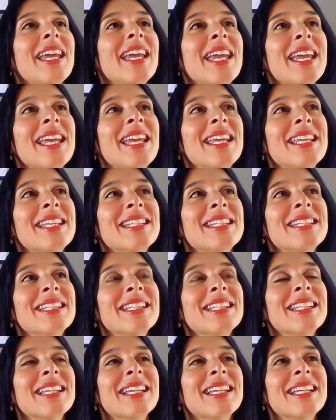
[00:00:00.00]

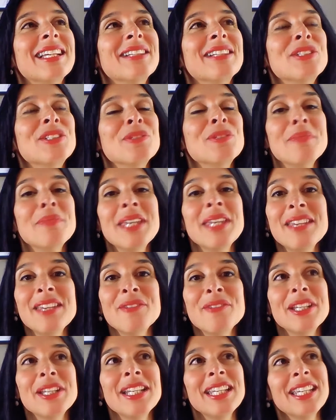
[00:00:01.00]
and to
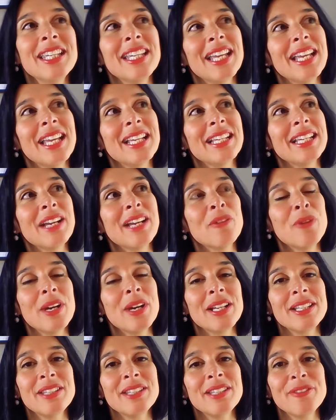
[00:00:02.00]
me, really,
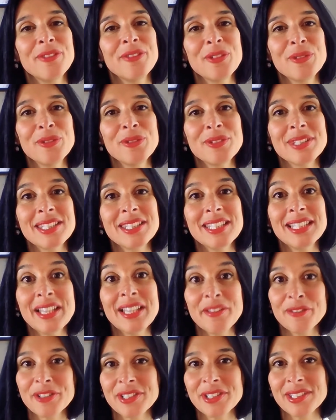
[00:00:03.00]
if you see
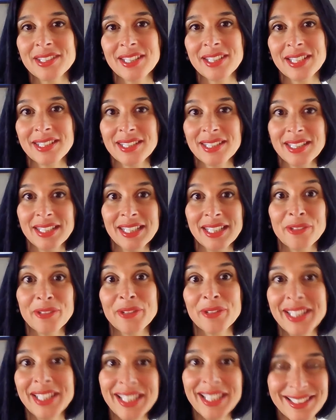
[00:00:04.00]
diversity as the
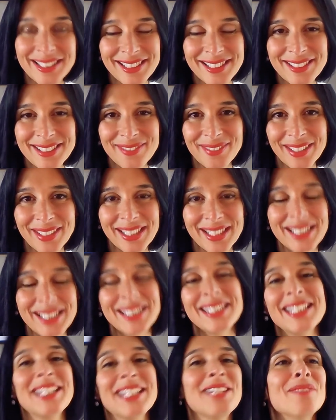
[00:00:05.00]
ingredients in a
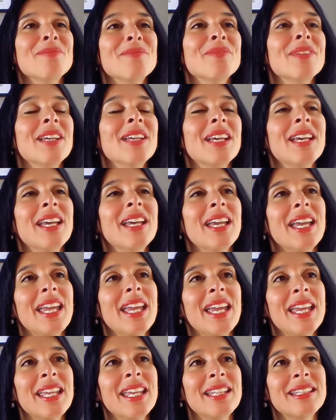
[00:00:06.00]
team,
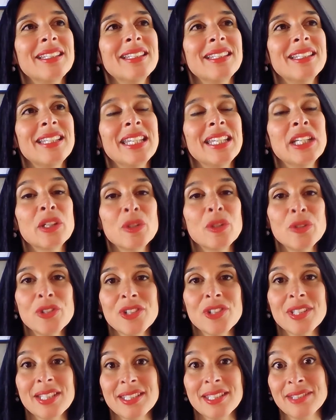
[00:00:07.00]
and
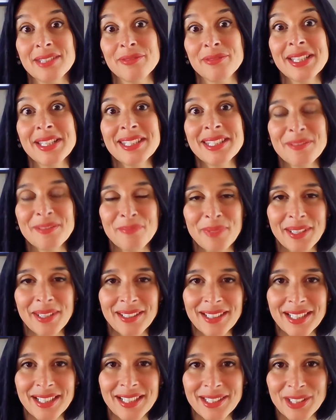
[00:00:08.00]
inclusion as the
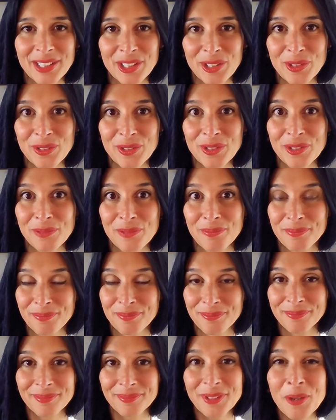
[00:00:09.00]
recipe that you use to
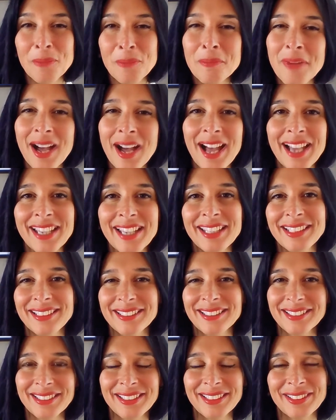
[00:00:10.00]

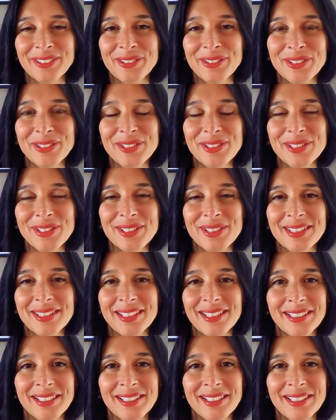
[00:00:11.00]
combine, those